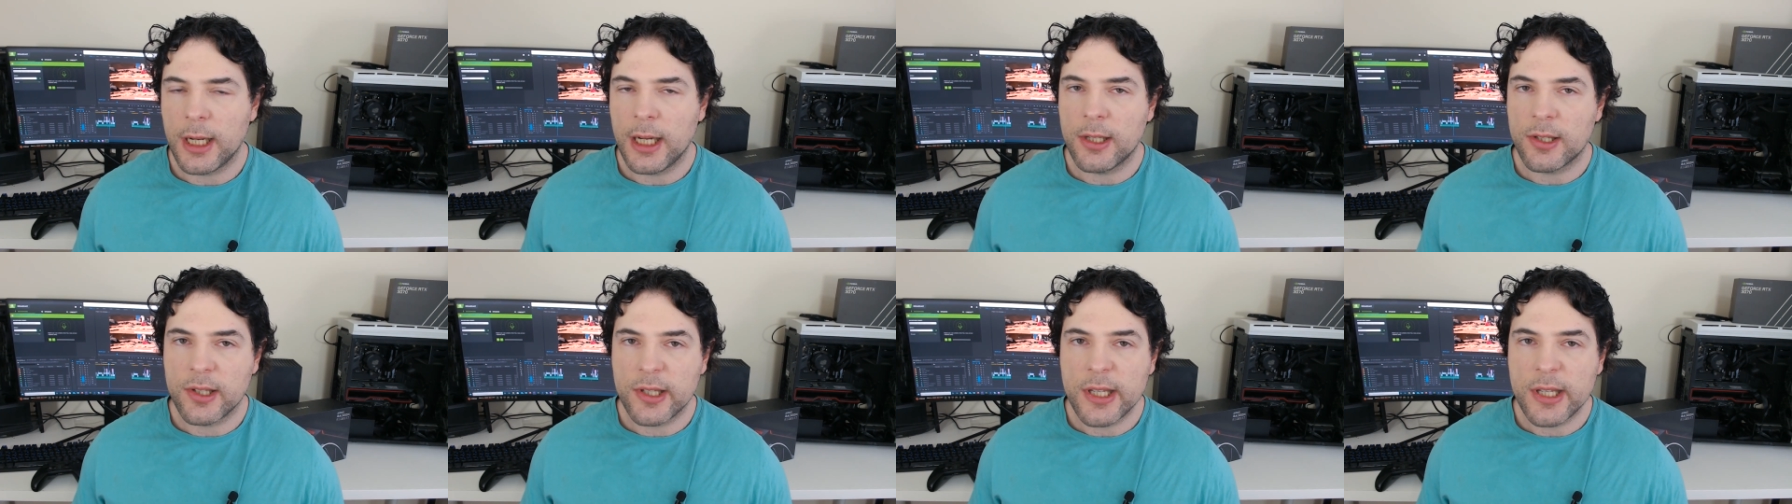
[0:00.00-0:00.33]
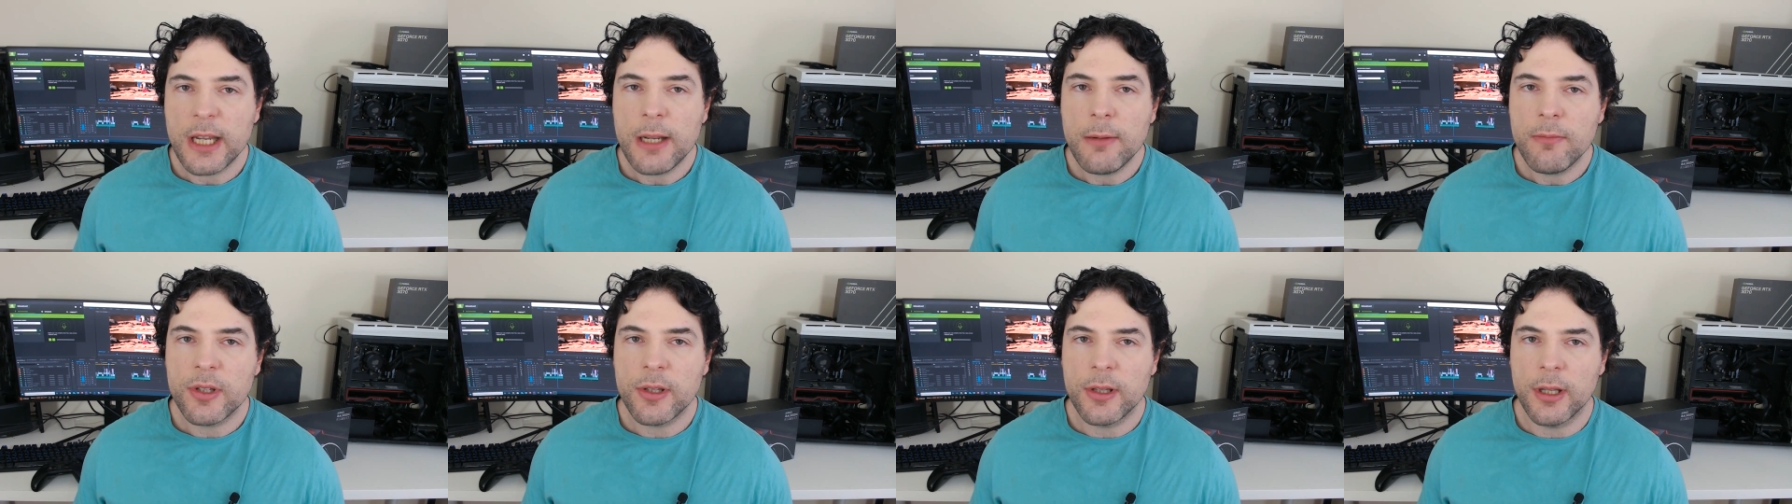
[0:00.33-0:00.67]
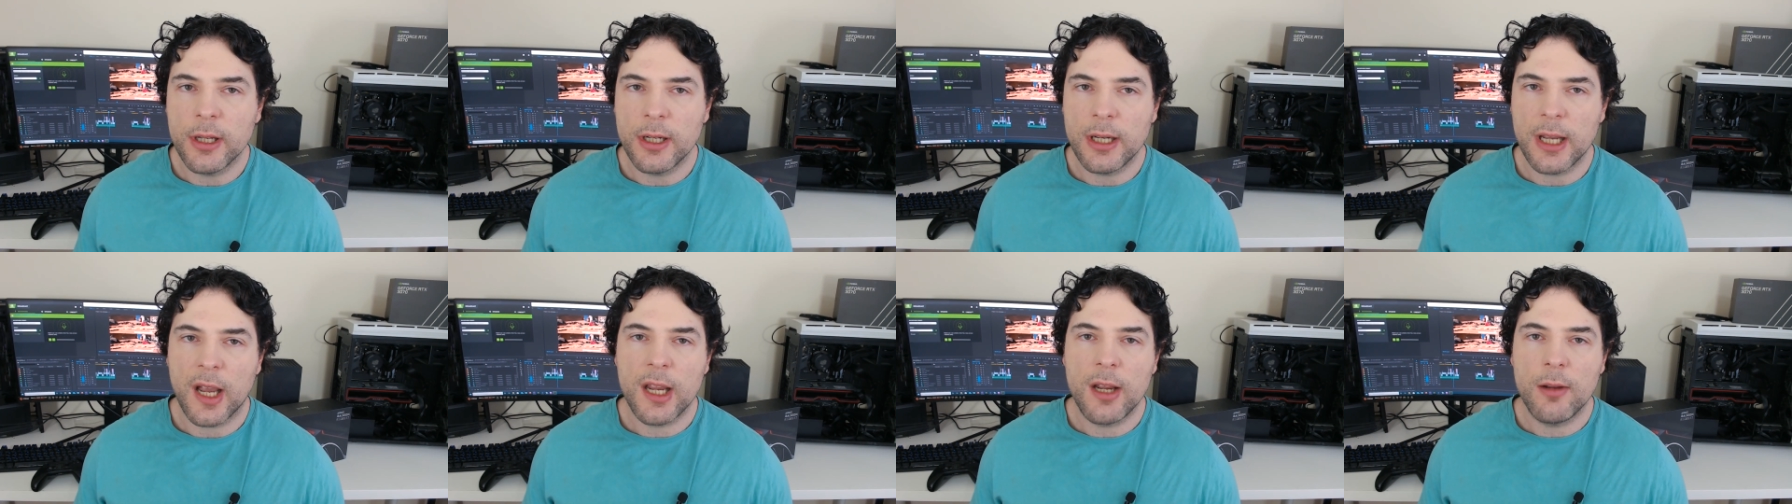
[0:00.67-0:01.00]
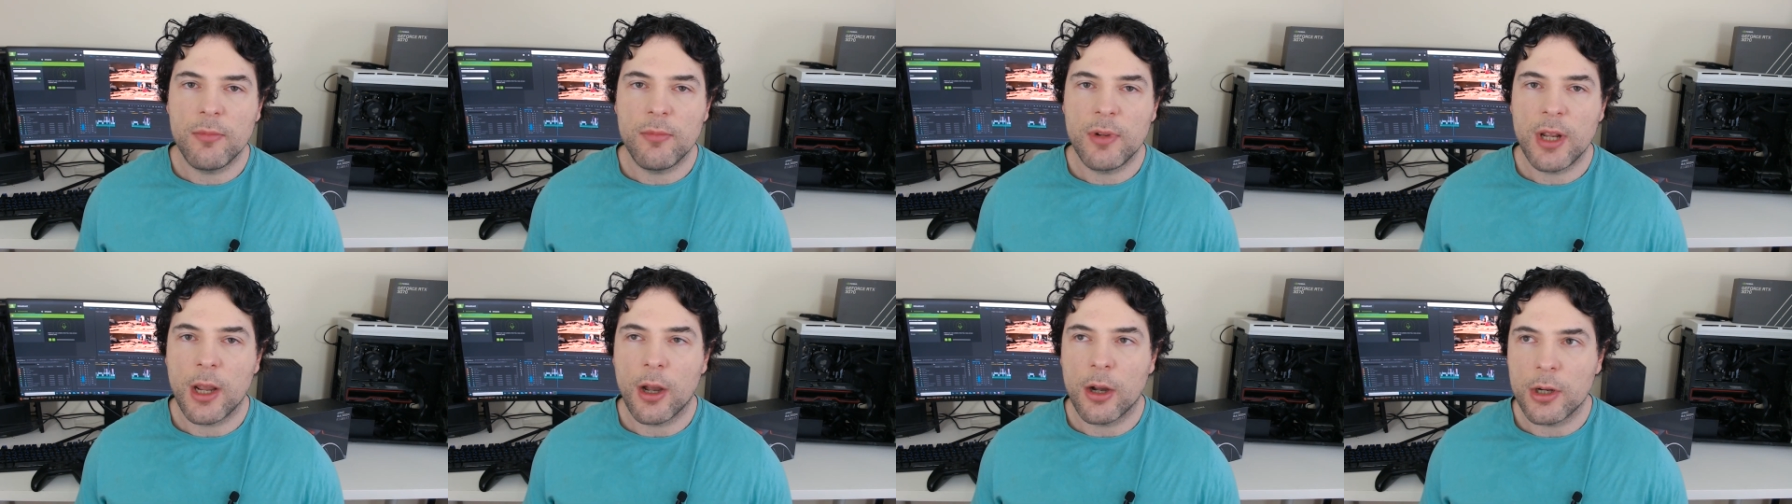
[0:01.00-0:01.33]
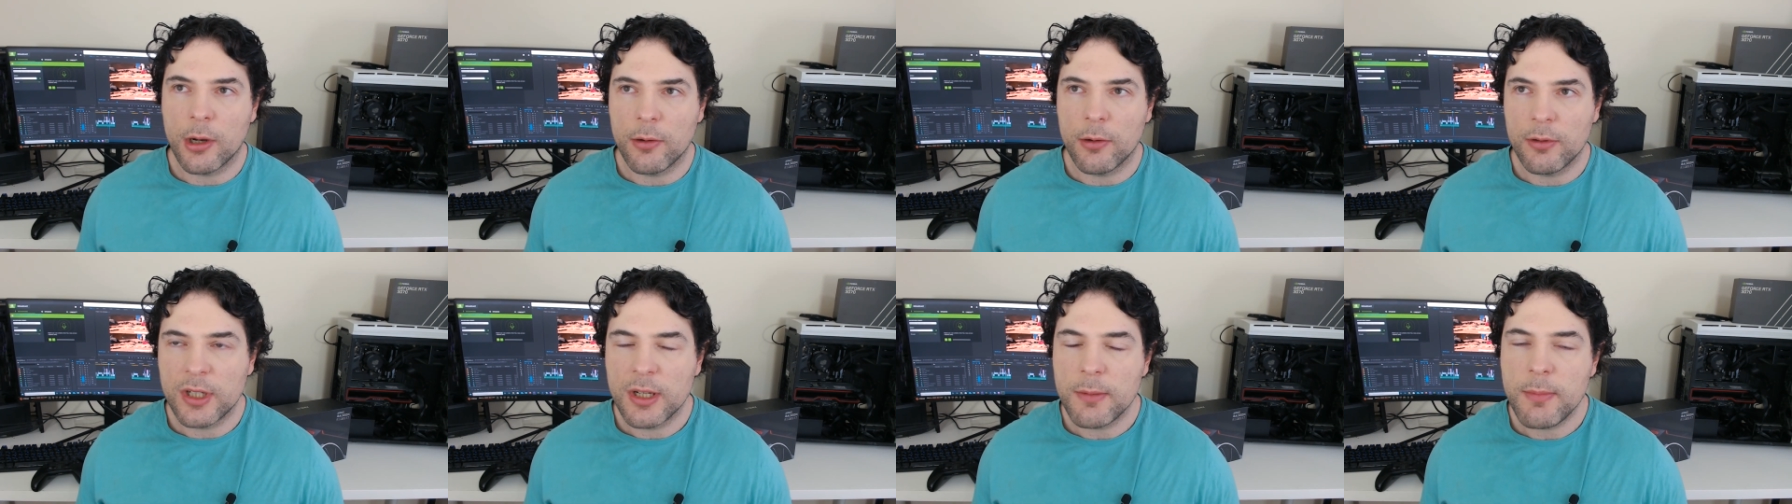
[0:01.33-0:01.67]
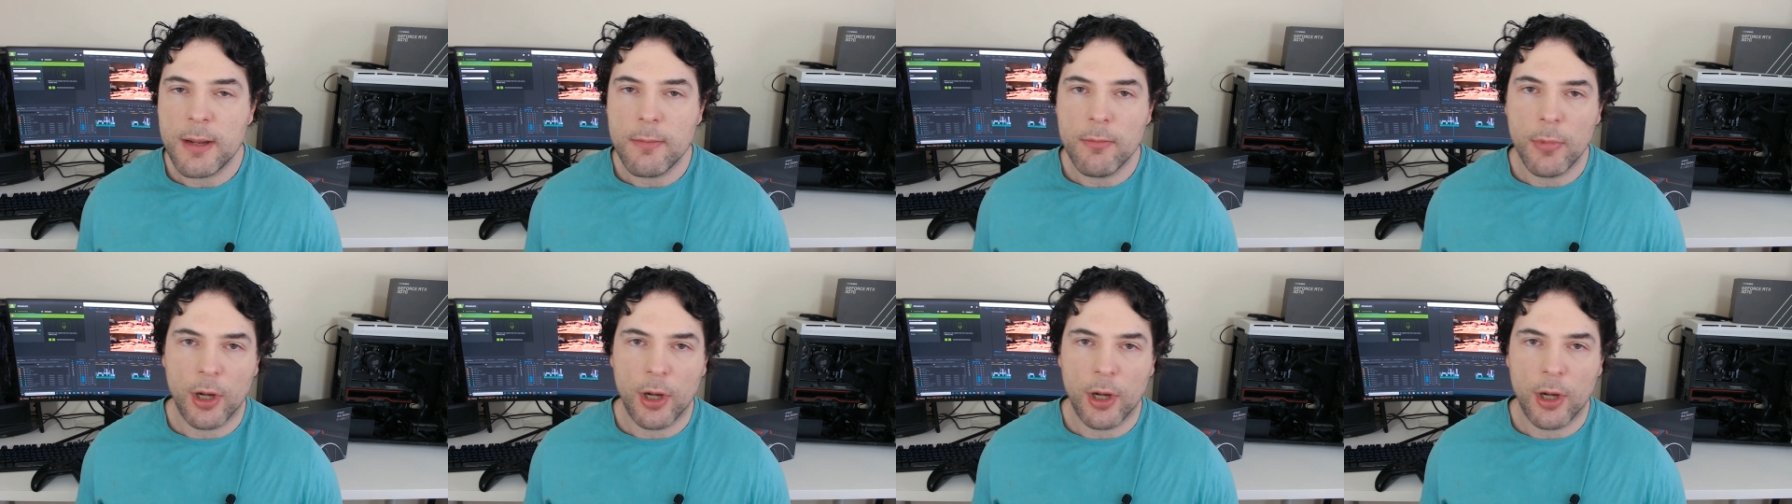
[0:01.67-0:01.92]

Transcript: it seems that AMD are going to be